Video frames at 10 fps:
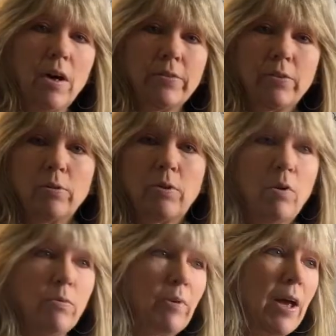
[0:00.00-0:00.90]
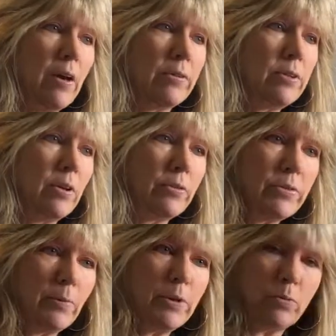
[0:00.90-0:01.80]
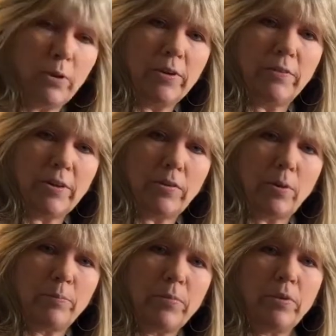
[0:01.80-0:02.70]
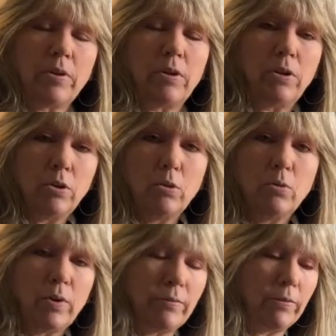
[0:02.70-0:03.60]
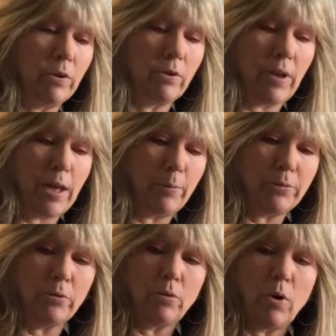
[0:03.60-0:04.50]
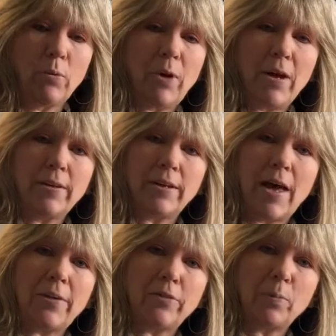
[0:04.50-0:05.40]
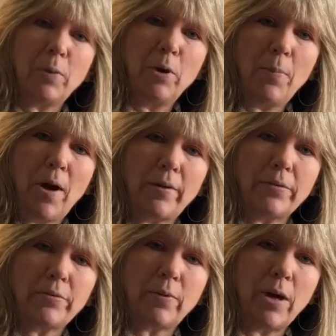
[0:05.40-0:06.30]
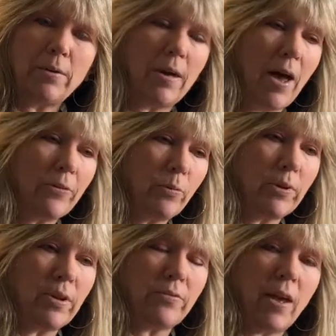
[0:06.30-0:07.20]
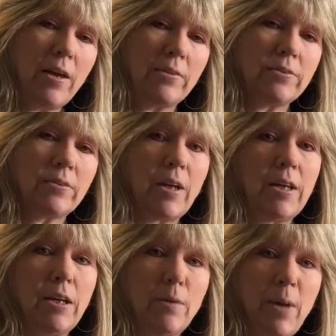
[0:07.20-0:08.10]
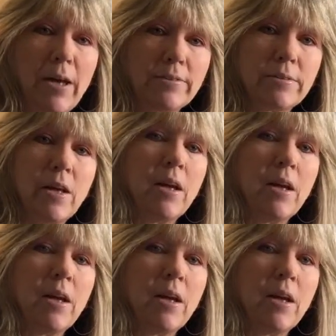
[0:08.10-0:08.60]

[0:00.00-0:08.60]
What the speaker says: So go around, if somebody's with the victim, if you're able to, go around and gather the pill bottles, right? Gather what they've taken so that EMS